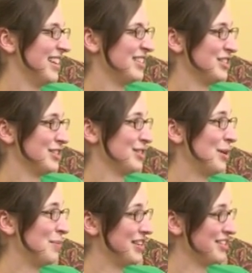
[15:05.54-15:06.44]
It's just so
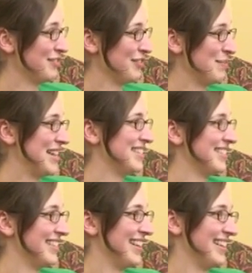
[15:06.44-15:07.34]
much information
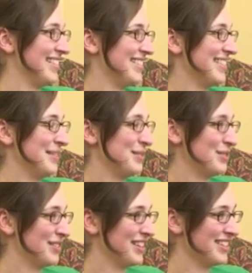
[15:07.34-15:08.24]
that it was
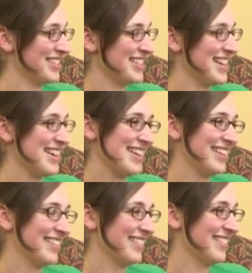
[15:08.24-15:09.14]
regurgitating
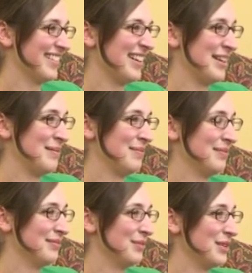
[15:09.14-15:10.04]

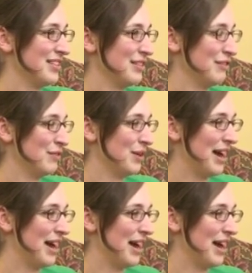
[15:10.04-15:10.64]
within the 4